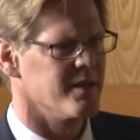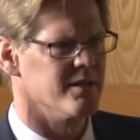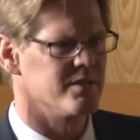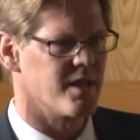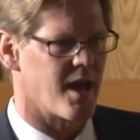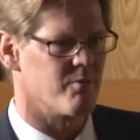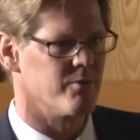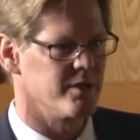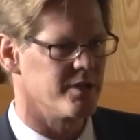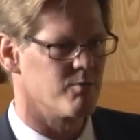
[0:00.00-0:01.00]
Is that
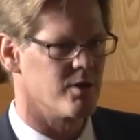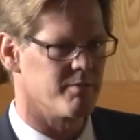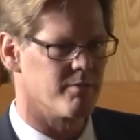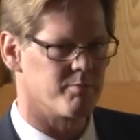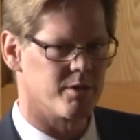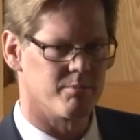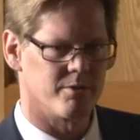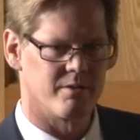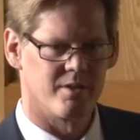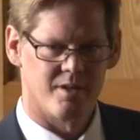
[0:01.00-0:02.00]
really what, what,
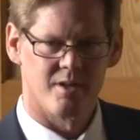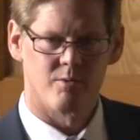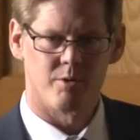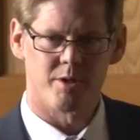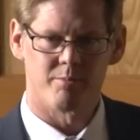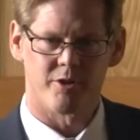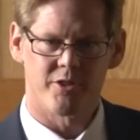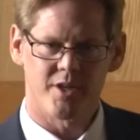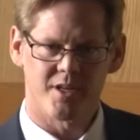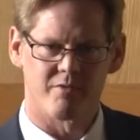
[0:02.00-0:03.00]
people, what people
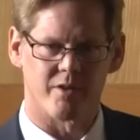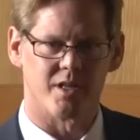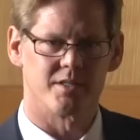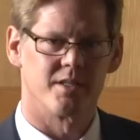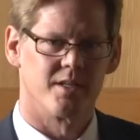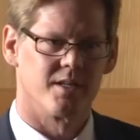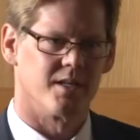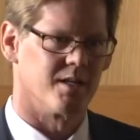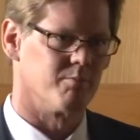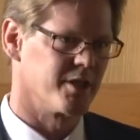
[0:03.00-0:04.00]
think of us?
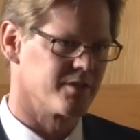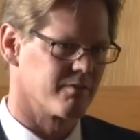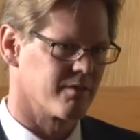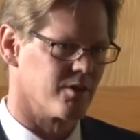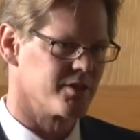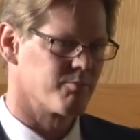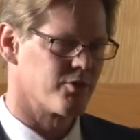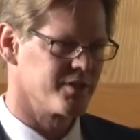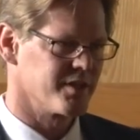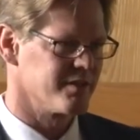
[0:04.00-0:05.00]
Um, because, of course,
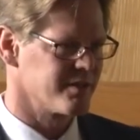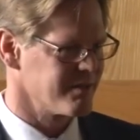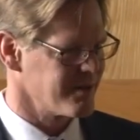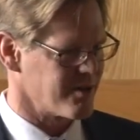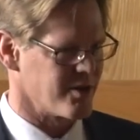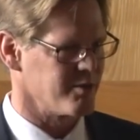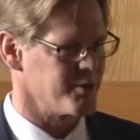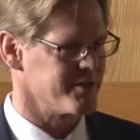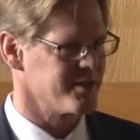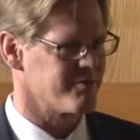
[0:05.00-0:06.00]
prisons are all
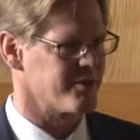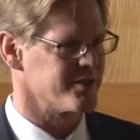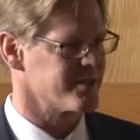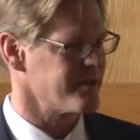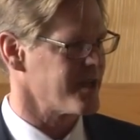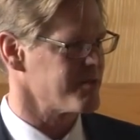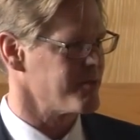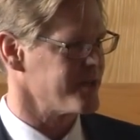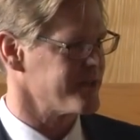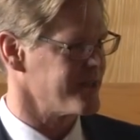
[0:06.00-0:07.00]
about difference. They're not
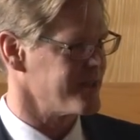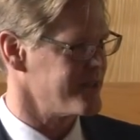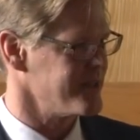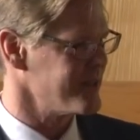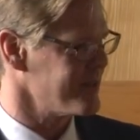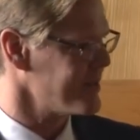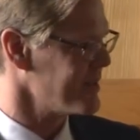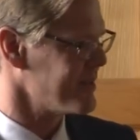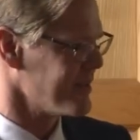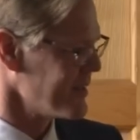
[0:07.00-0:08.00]
about the idea
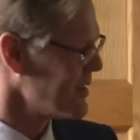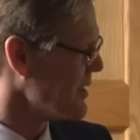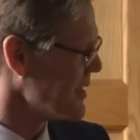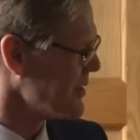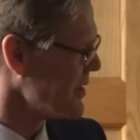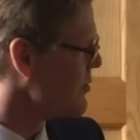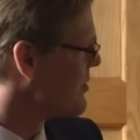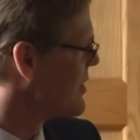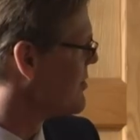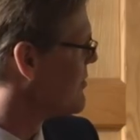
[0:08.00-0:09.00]
that, uh,
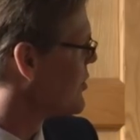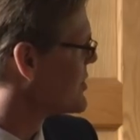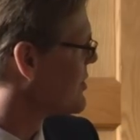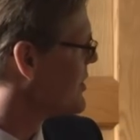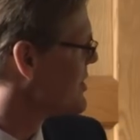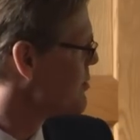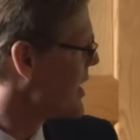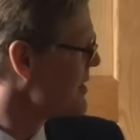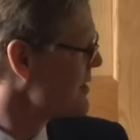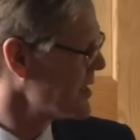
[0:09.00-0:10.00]
that, that, folks are going to
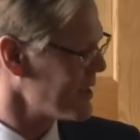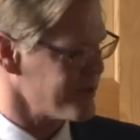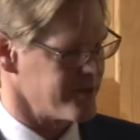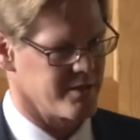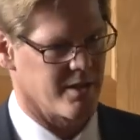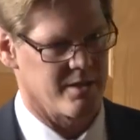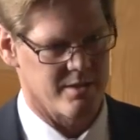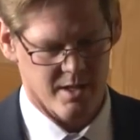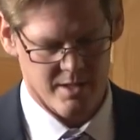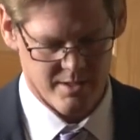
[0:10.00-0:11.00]
band together and, and,
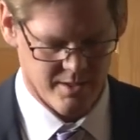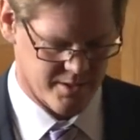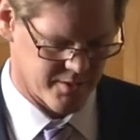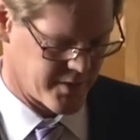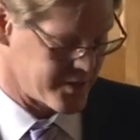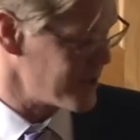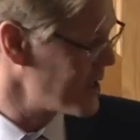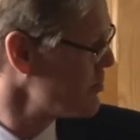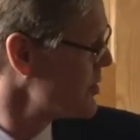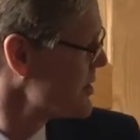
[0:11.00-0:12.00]
and in sufficient
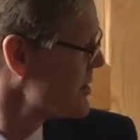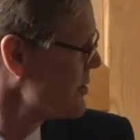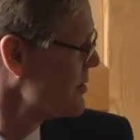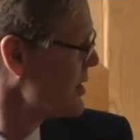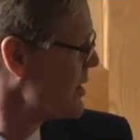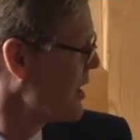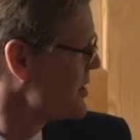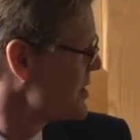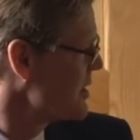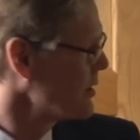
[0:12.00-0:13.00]
numbers to
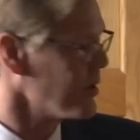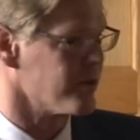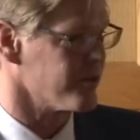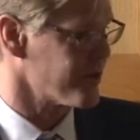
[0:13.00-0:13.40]
unseat a local